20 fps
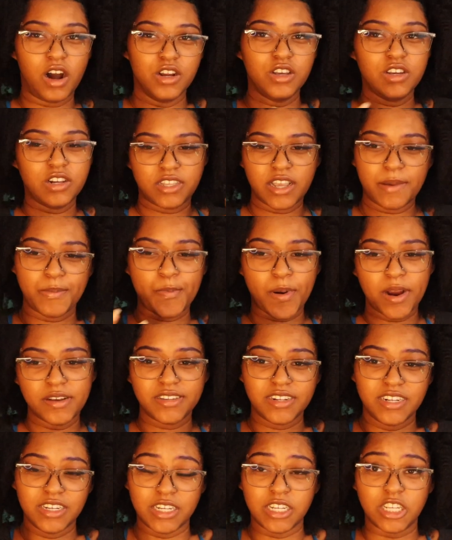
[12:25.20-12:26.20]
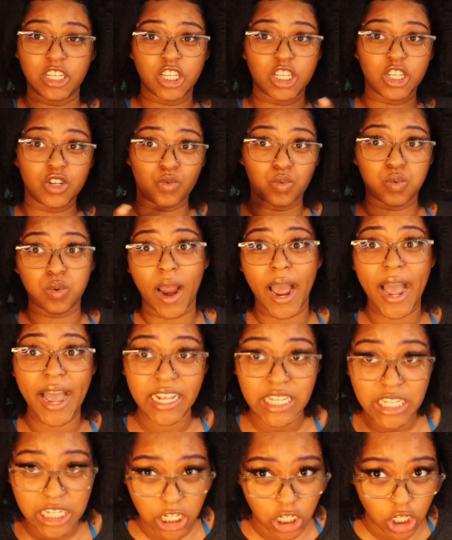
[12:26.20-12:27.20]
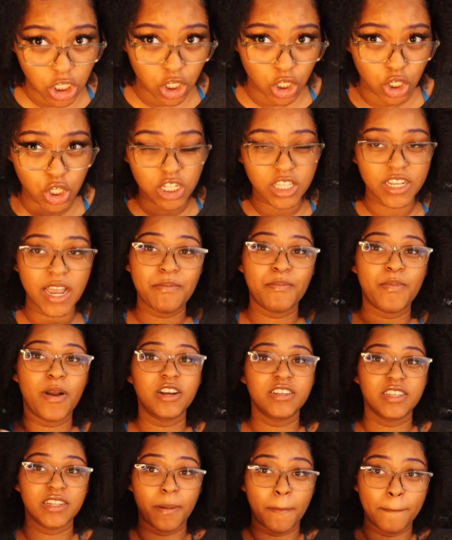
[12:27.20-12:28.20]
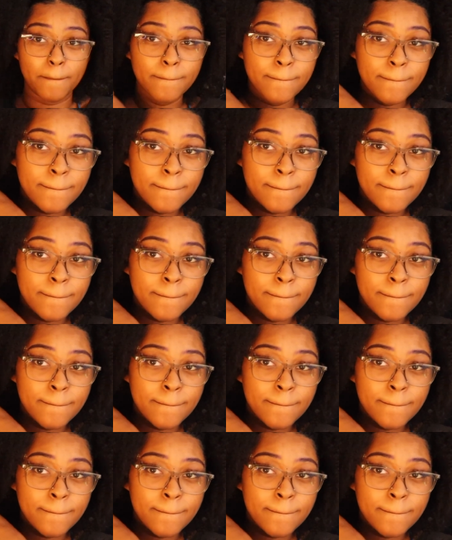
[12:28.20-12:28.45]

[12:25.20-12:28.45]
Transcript: are you the type of person to scratch? Are you the type of person to